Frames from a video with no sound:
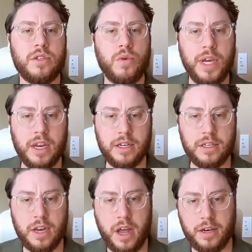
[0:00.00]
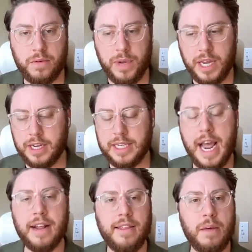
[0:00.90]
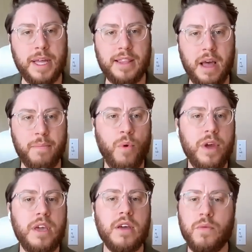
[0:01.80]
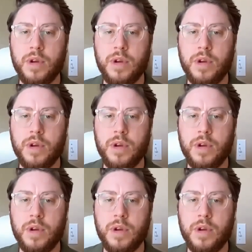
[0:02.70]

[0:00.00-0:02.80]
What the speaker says: So we can attack them at that point,